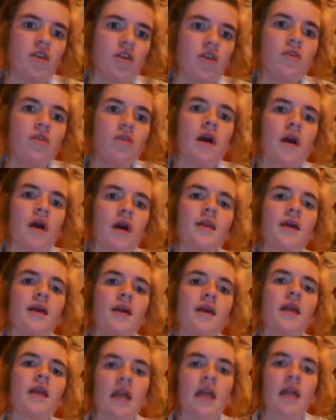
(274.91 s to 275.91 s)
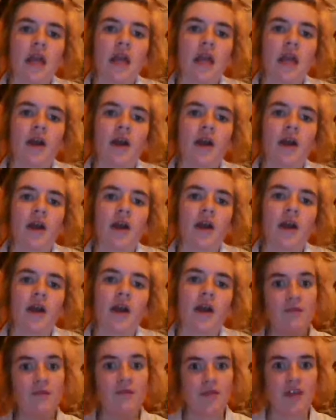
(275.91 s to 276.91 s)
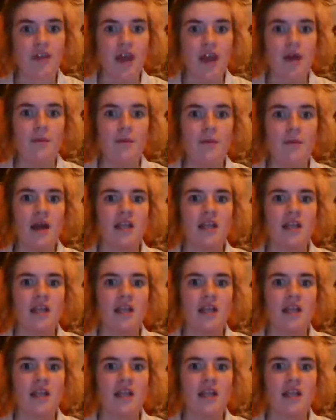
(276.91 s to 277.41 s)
You can't like any character apart from them,